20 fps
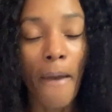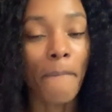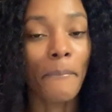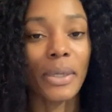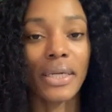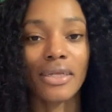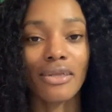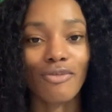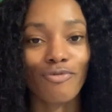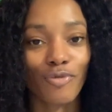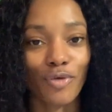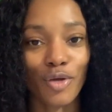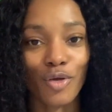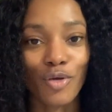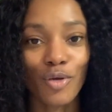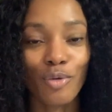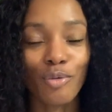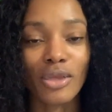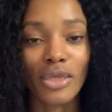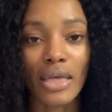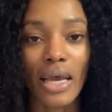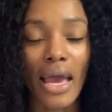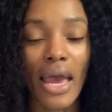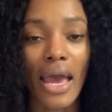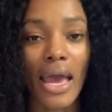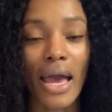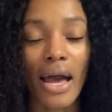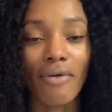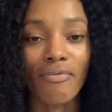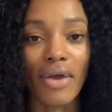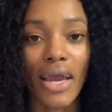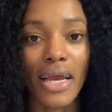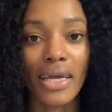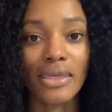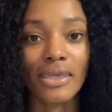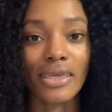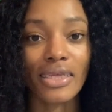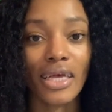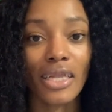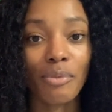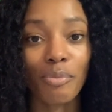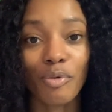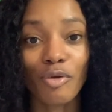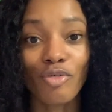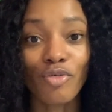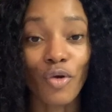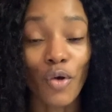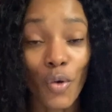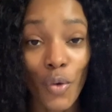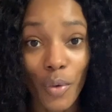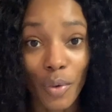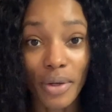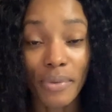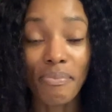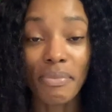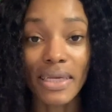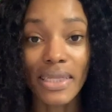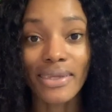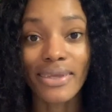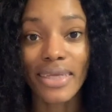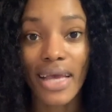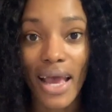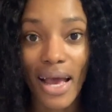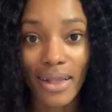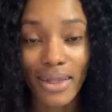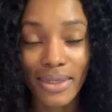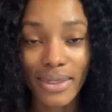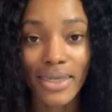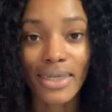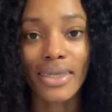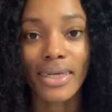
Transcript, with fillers: but it's for you to have a celebratory mentality.